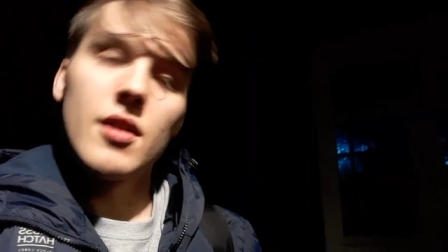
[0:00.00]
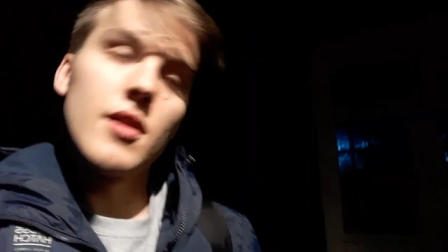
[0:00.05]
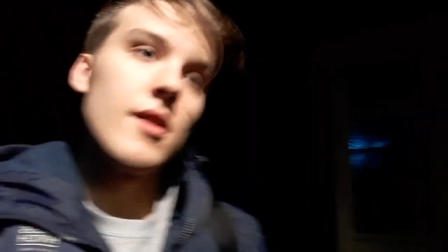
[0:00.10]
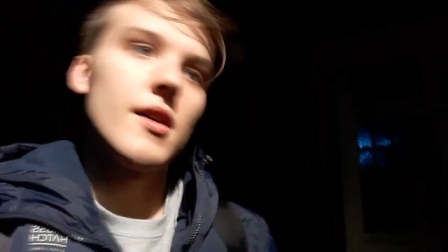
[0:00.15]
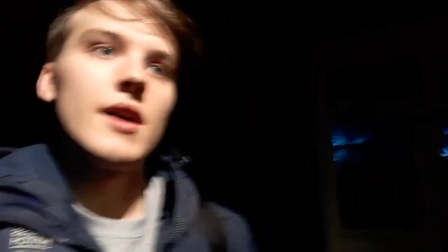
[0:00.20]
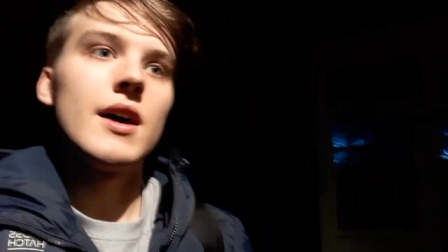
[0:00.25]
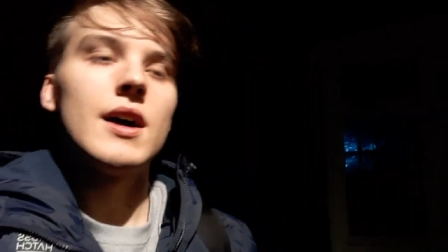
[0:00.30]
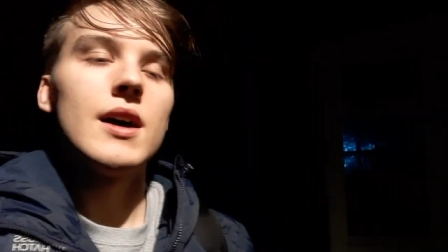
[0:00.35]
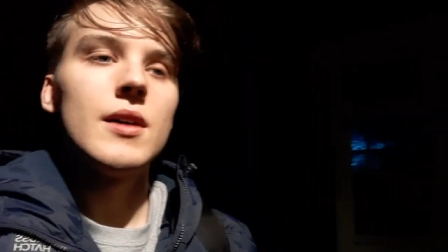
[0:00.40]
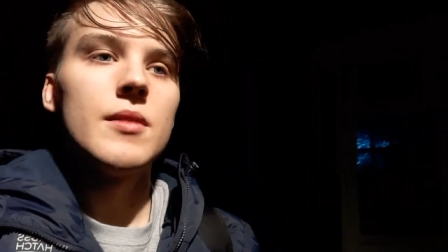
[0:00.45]

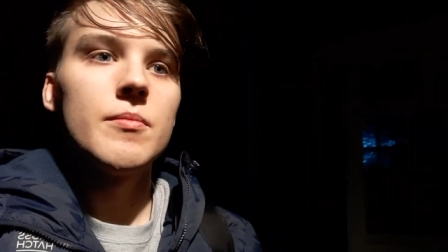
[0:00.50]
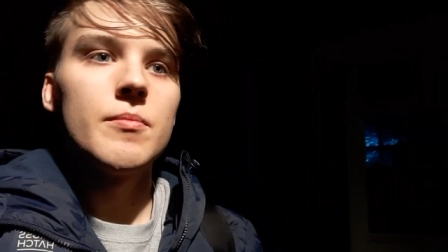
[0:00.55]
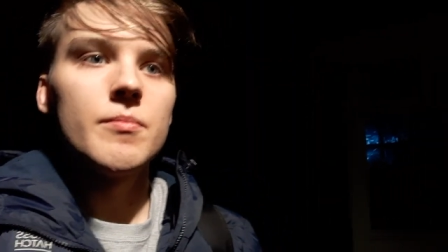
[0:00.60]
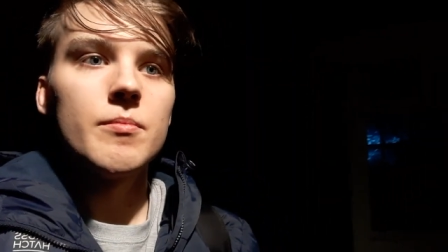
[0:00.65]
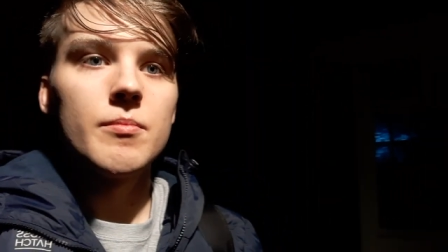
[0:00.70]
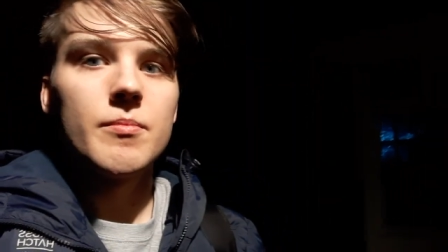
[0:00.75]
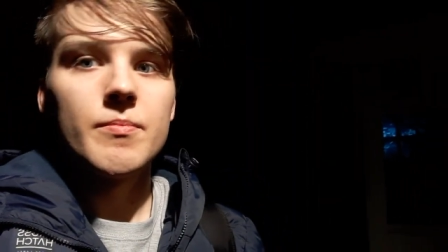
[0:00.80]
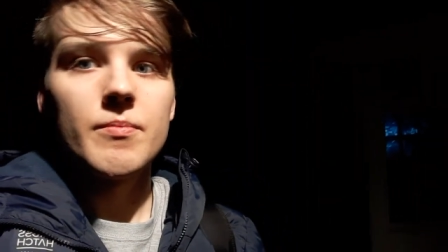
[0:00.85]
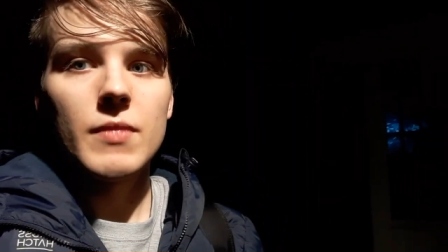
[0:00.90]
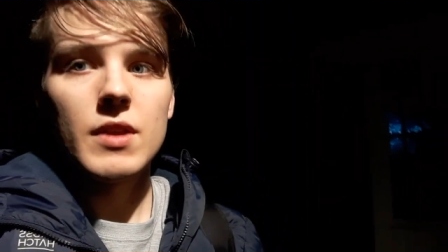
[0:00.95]

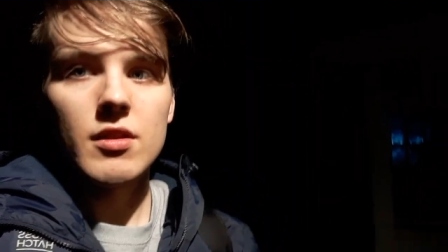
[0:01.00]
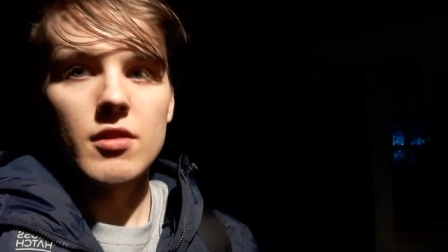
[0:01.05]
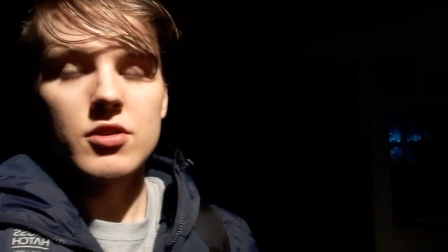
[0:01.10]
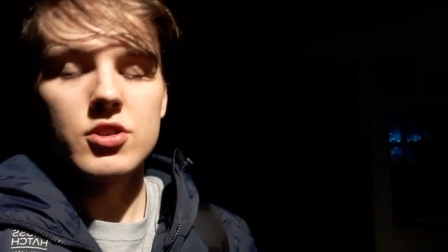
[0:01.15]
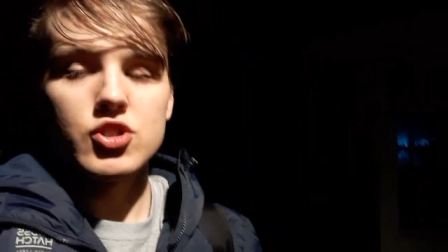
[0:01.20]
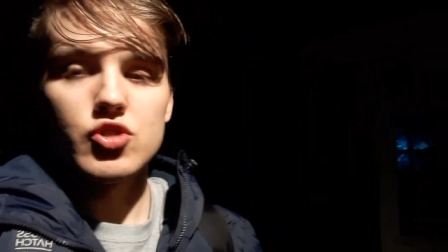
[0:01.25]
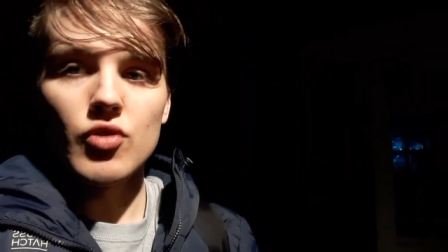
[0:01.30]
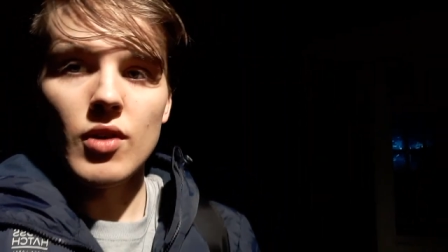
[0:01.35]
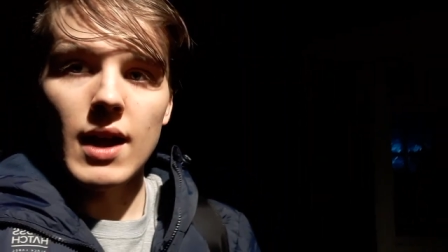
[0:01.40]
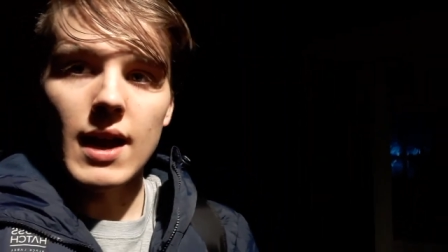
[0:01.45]
Um, he's
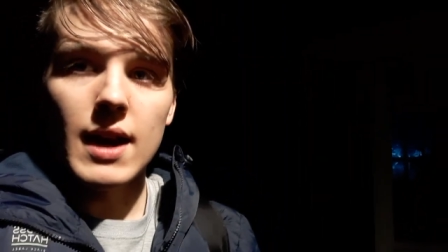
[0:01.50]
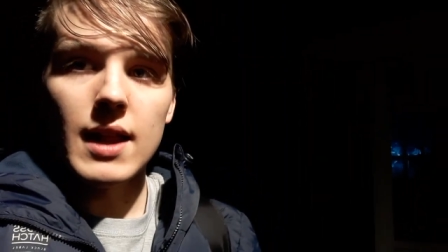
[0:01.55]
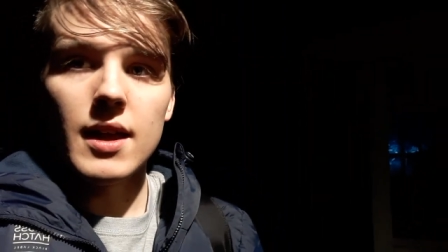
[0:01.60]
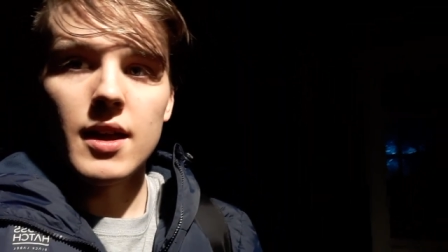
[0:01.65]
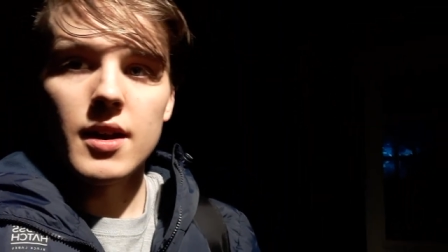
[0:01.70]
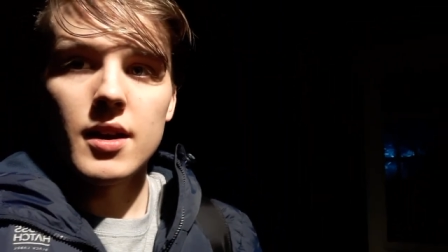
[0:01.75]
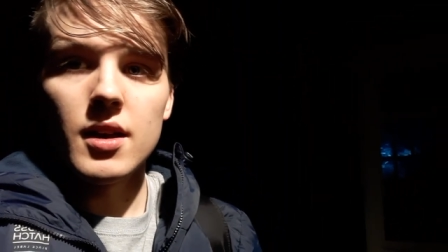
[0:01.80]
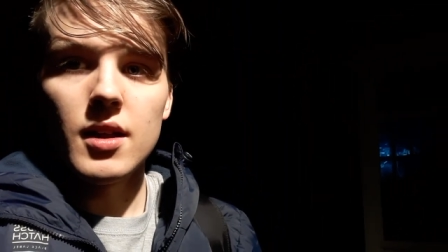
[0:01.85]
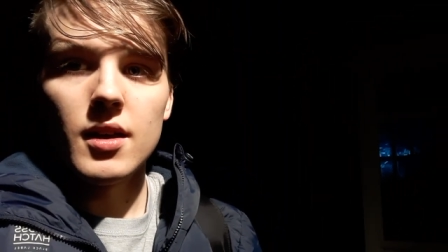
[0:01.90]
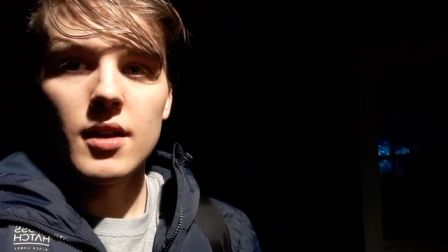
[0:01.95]

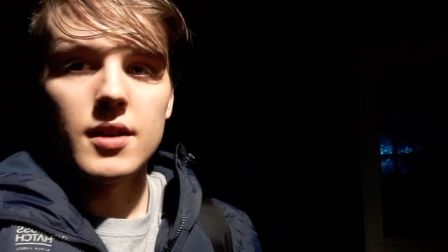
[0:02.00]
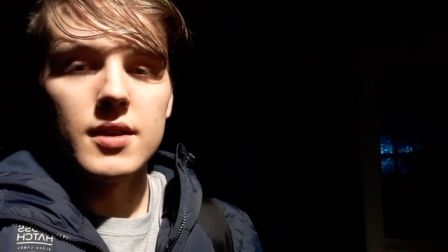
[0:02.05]
Australian,